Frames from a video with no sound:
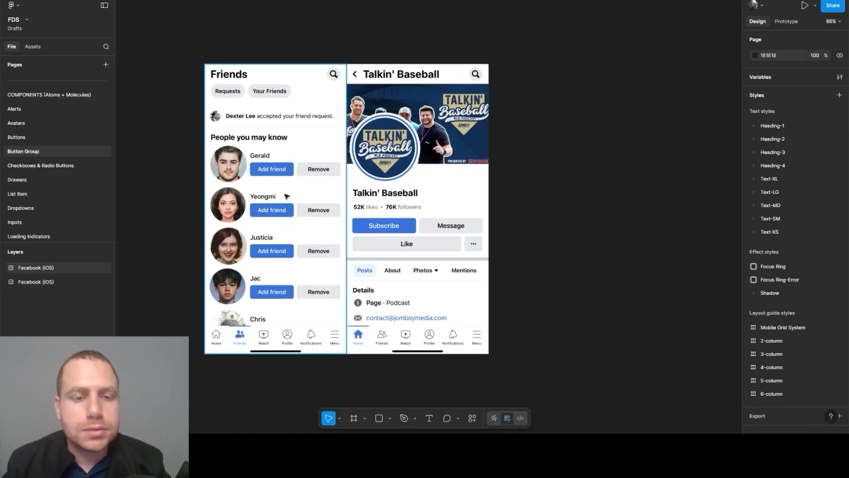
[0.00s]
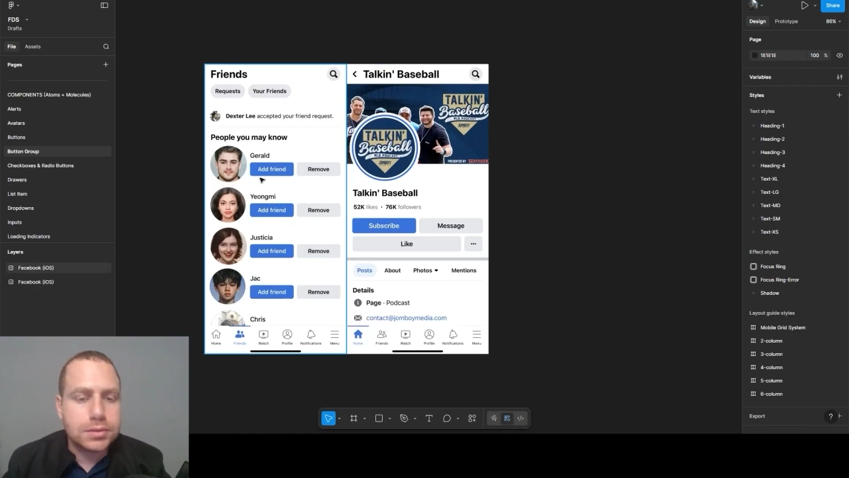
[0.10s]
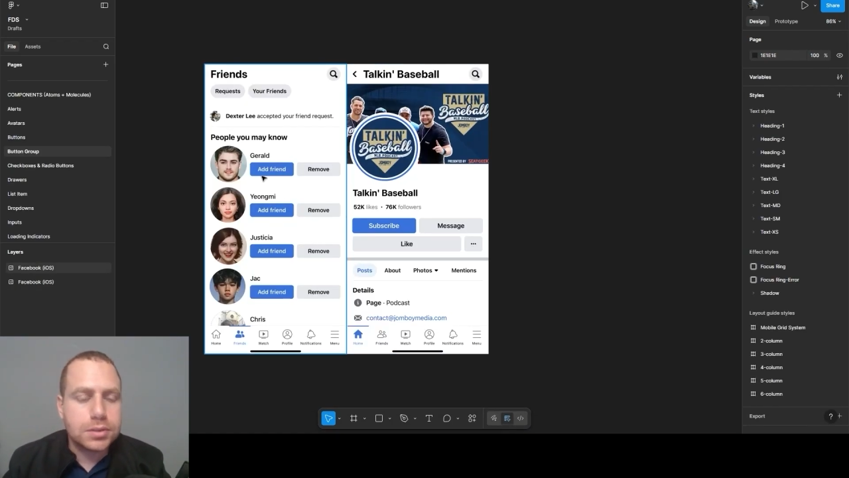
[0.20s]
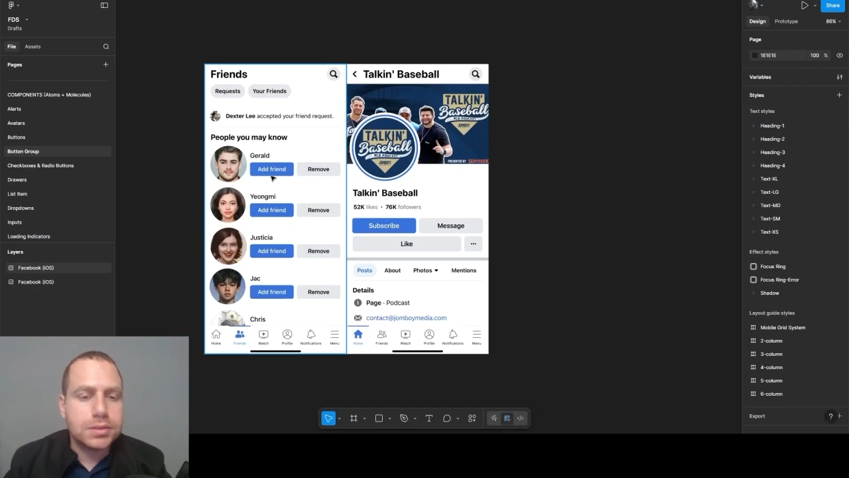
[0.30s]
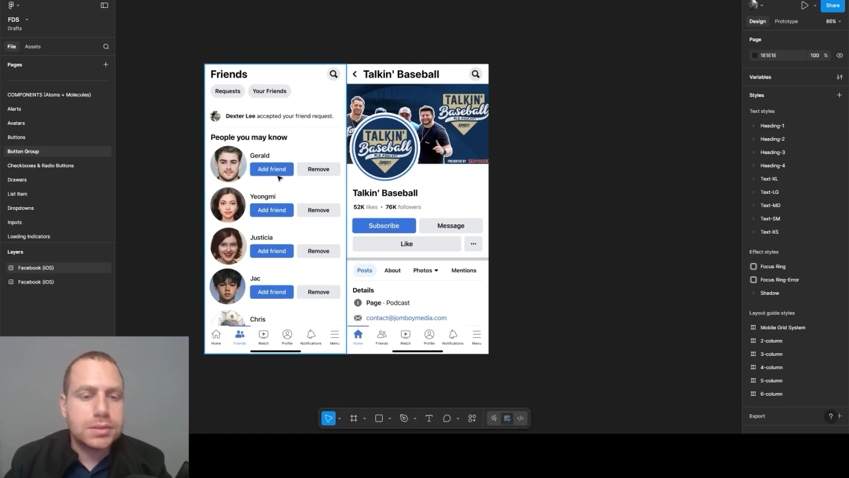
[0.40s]

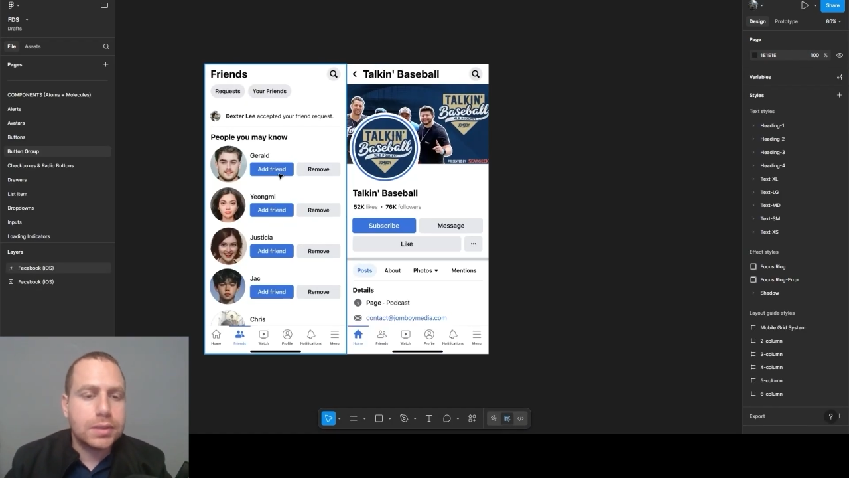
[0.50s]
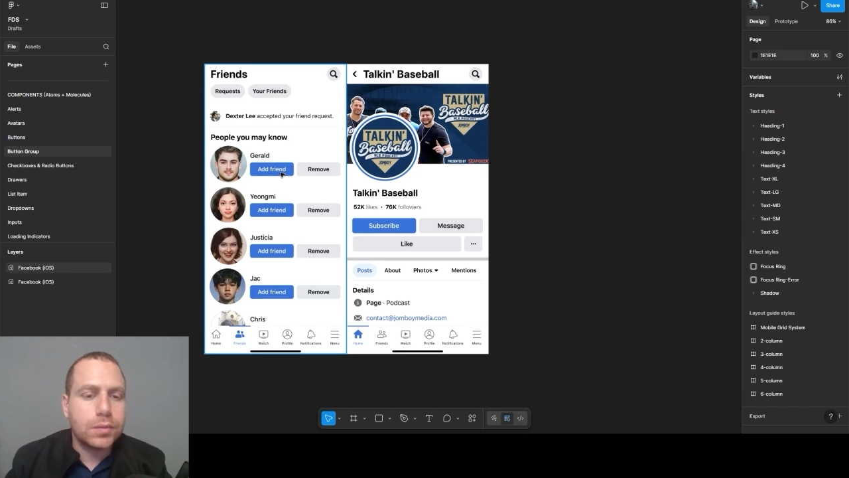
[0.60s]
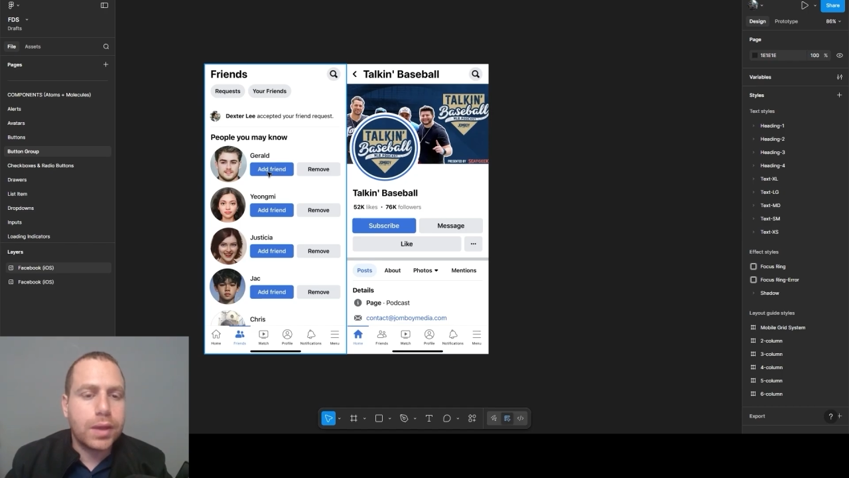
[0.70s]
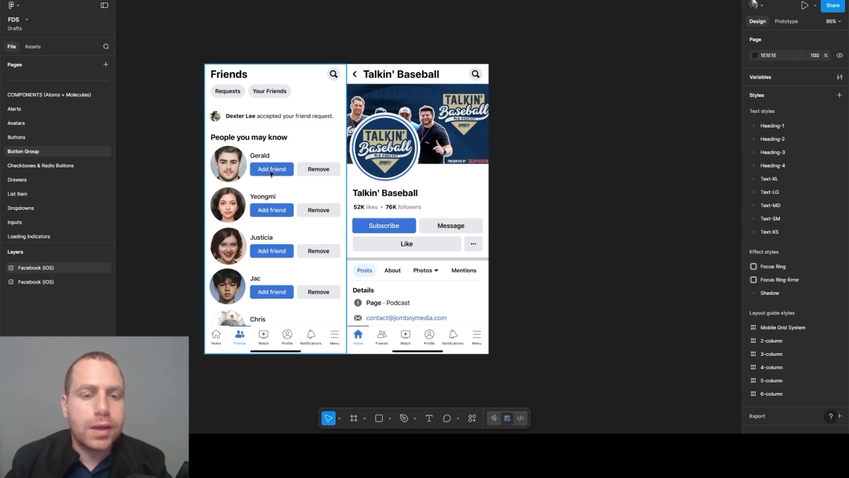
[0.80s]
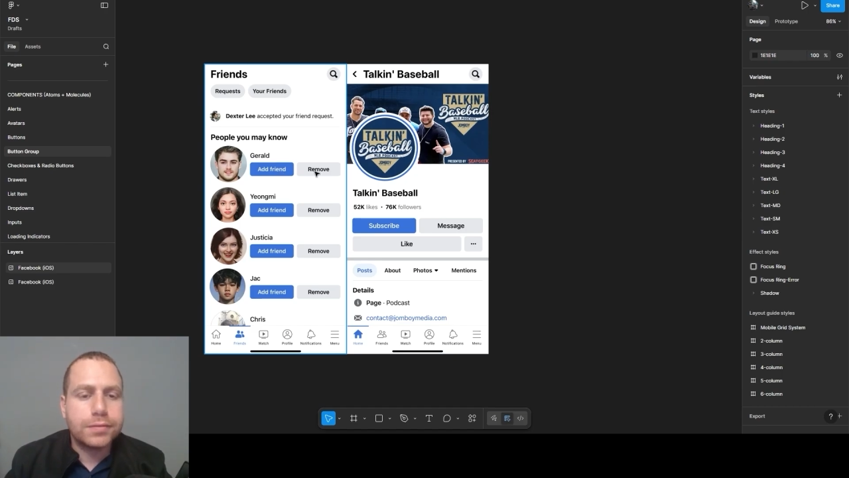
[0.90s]
As you can see,
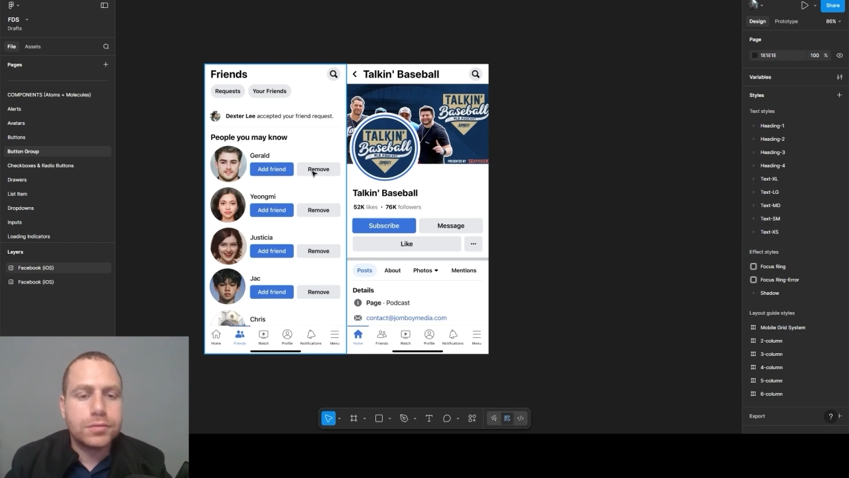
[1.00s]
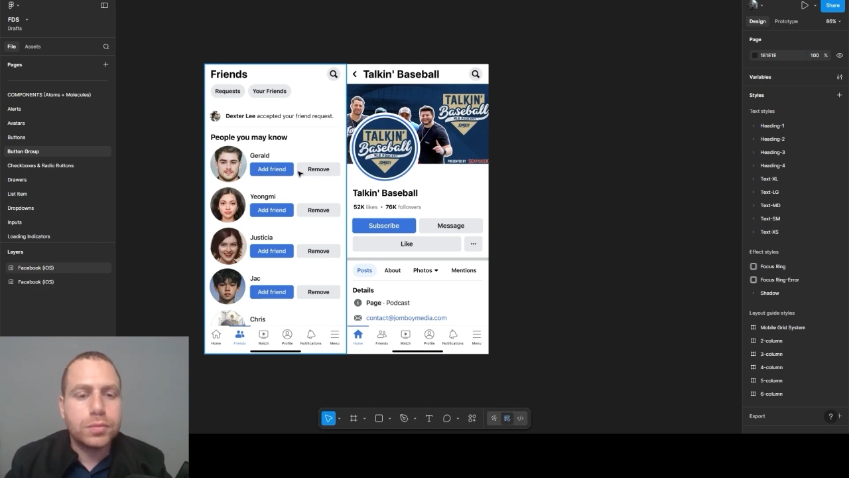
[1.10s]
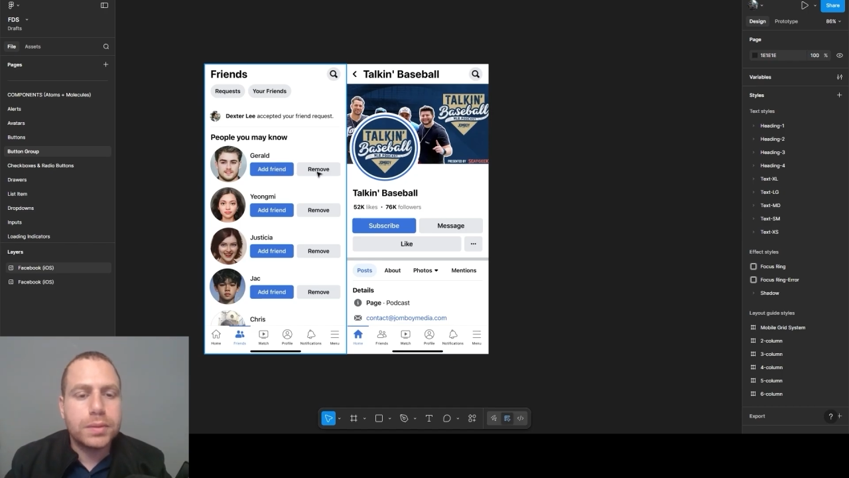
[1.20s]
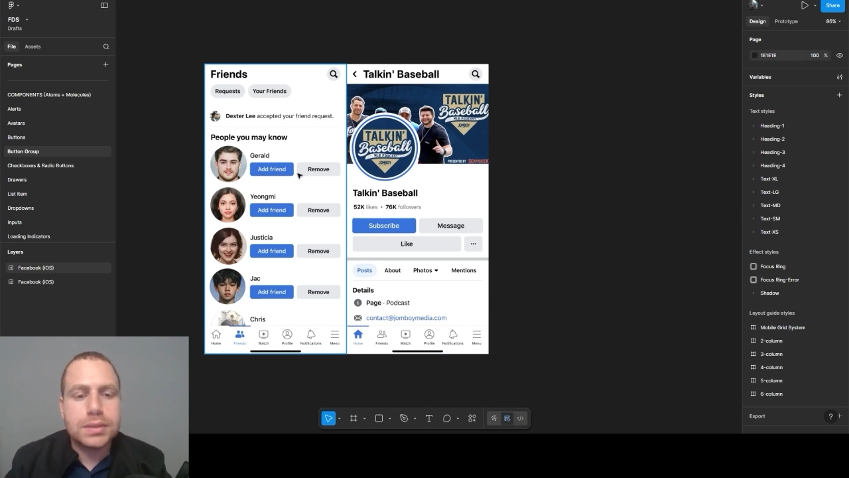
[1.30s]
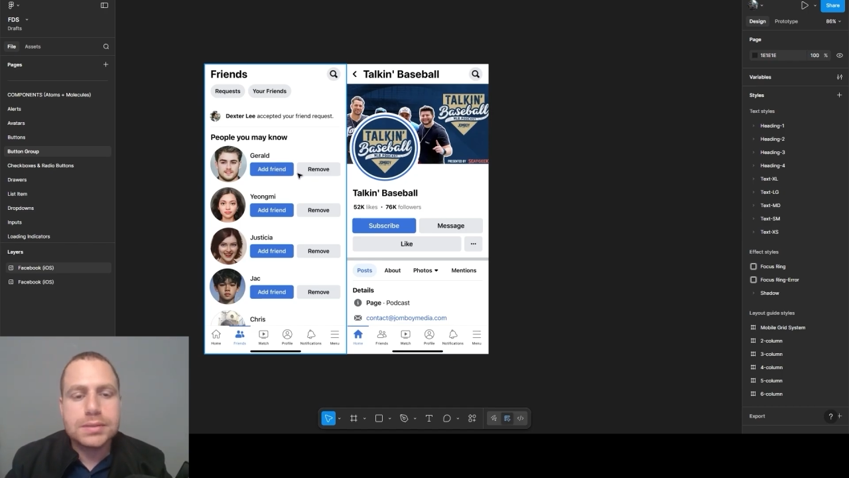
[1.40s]
we have two
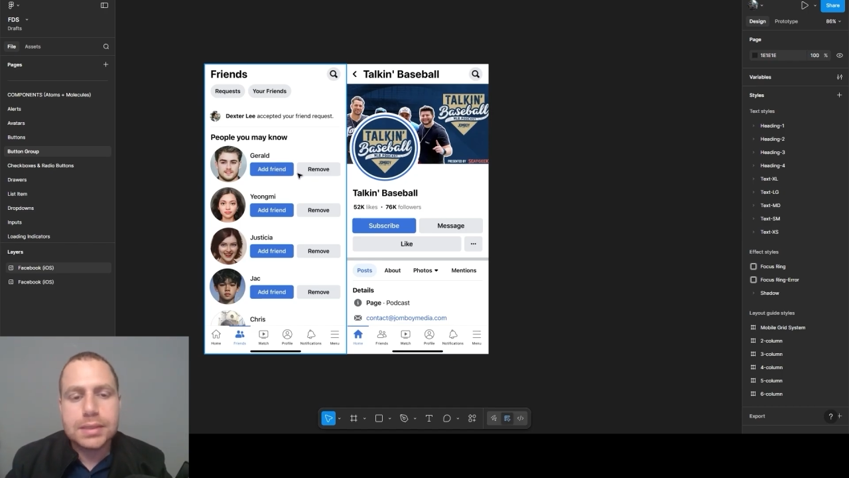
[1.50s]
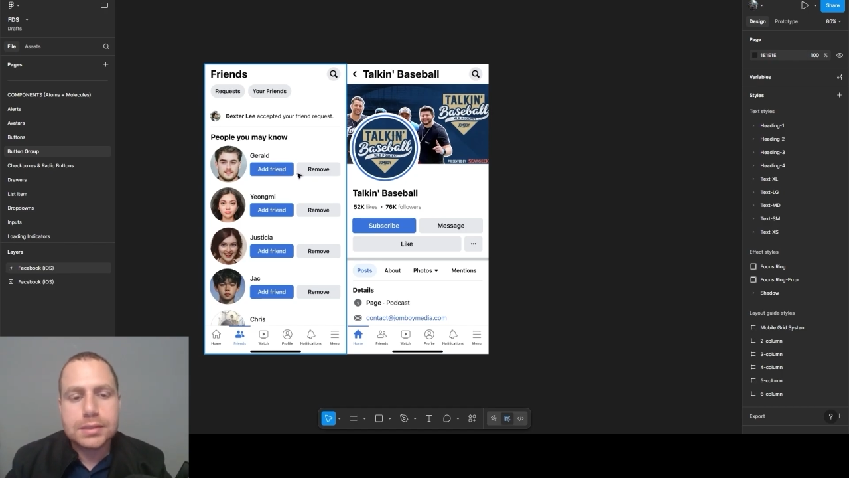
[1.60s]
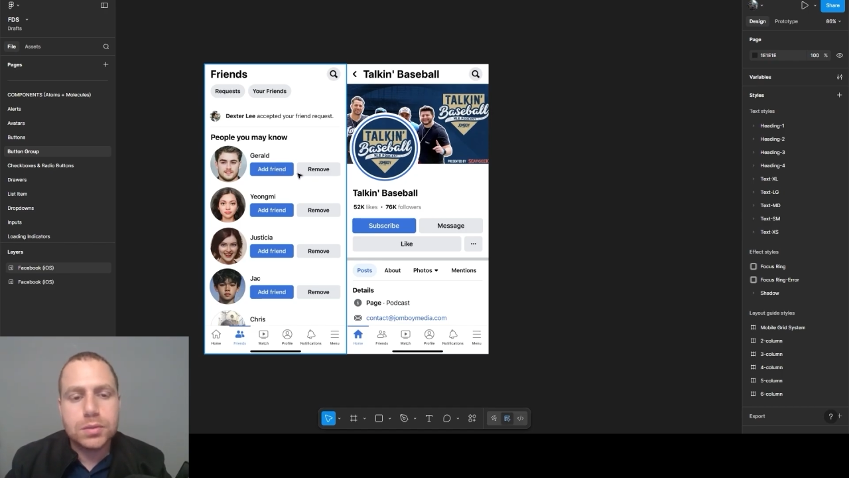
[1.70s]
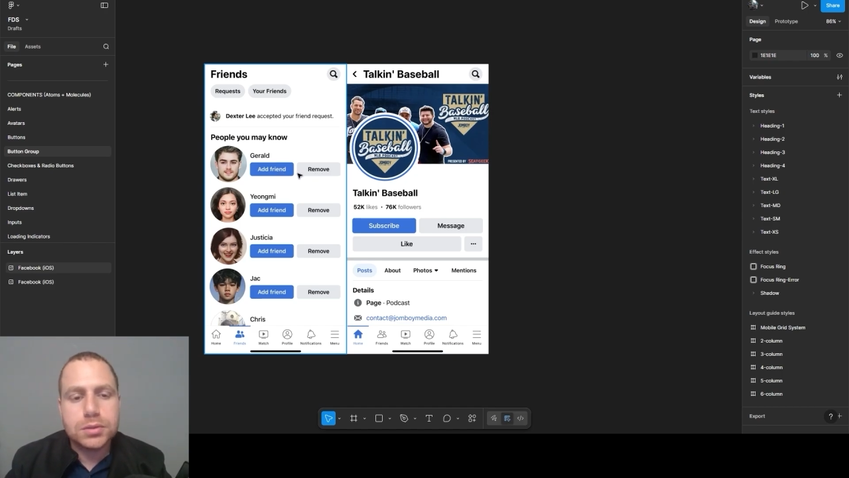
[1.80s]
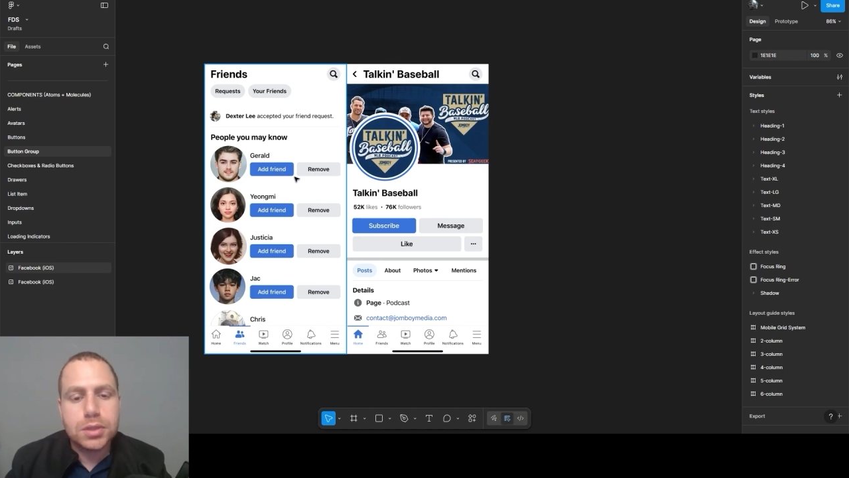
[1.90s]
buttons
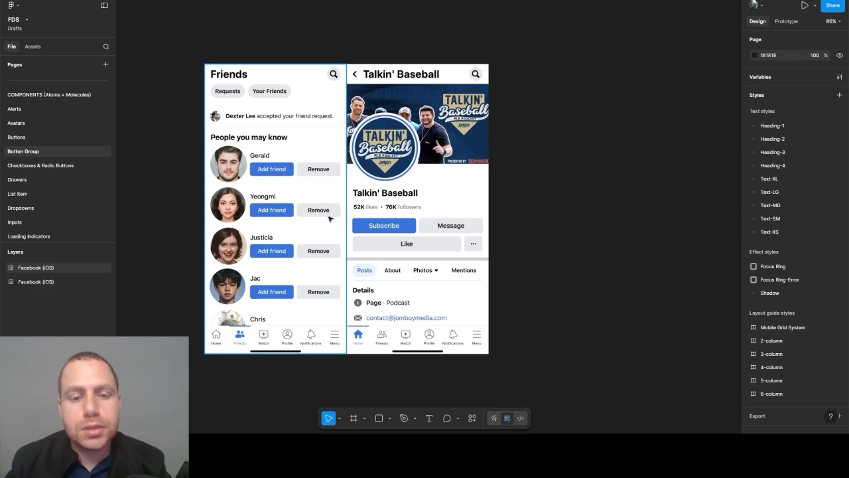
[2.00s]
next to each